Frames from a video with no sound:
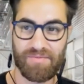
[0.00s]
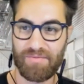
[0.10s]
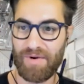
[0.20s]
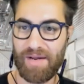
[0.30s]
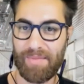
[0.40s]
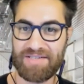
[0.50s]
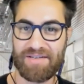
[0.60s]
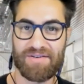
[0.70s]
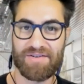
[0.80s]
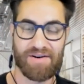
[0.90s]
really amazing
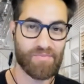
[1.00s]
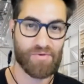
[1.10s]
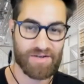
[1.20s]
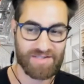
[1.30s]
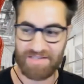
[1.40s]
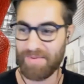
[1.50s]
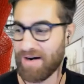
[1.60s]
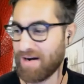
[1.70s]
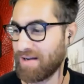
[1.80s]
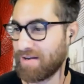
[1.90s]
to hear the process
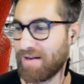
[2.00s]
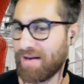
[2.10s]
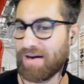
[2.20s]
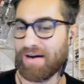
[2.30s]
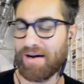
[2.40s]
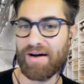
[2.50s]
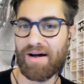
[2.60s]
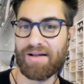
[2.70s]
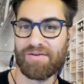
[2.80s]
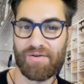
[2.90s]
behind uh,
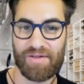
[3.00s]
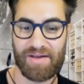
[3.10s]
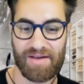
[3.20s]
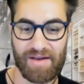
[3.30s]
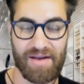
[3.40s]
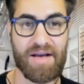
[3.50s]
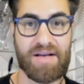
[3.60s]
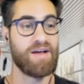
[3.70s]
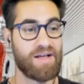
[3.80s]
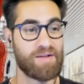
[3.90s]
your thinking.
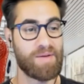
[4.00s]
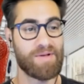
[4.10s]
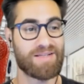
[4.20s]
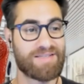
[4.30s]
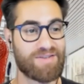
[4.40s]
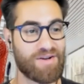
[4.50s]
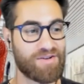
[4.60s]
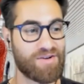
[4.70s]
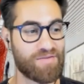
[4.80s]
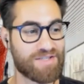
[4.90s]
And maybe I'll start the
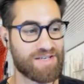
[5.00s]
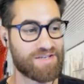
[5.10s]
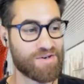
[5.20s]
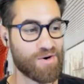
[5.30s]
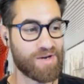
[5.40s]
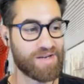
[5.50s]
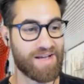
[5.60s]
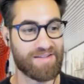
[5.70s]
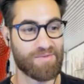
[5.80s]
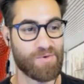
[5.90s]
conversation going now
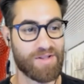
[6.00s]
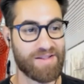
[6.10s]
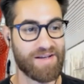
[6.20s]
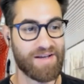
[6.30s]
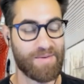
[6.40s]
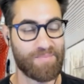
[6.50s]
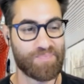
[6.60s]
that with the,